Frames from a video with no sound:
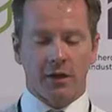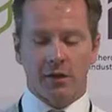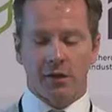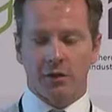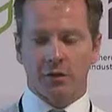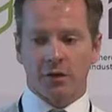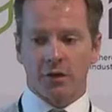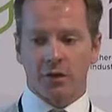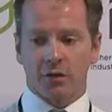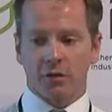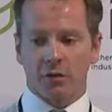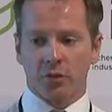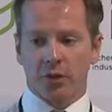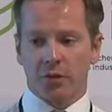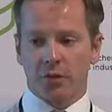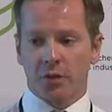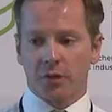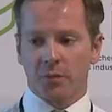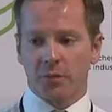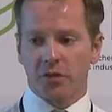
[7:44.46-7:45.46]
even during
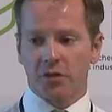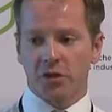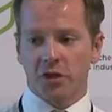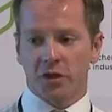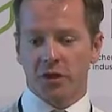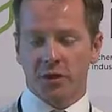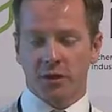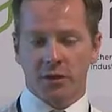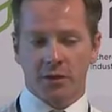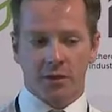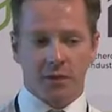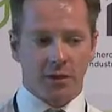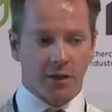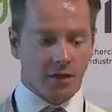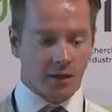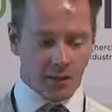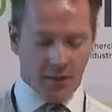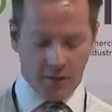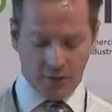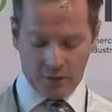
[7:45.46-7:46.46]
the commissioning,
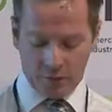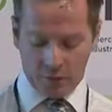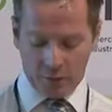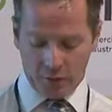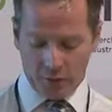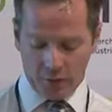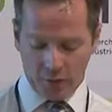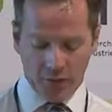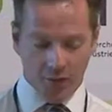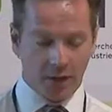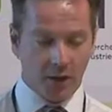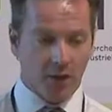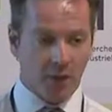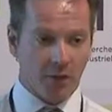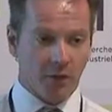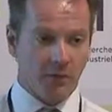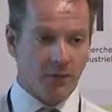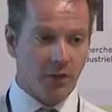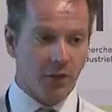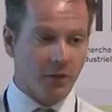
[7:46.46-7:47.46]
it will
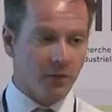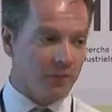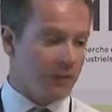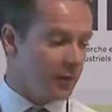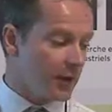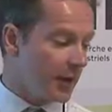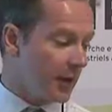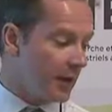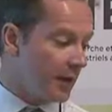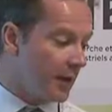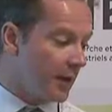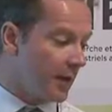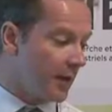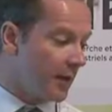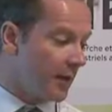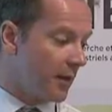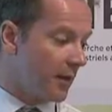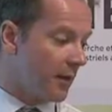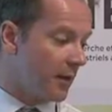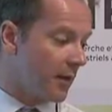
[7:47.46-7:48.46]
all evolve and
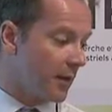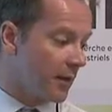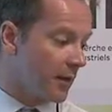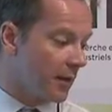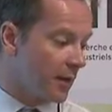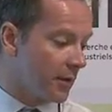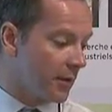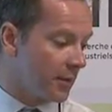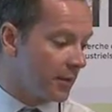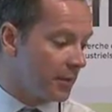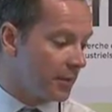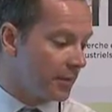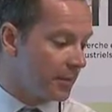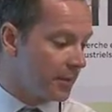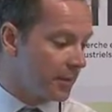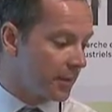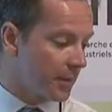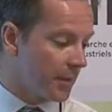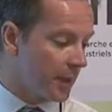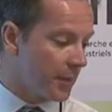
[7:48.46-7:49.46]
gets
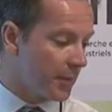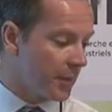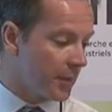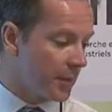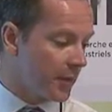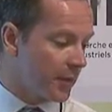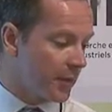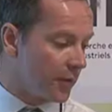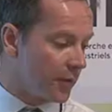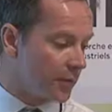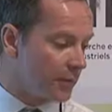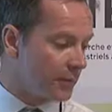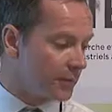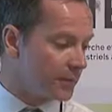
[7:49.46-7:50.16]
better.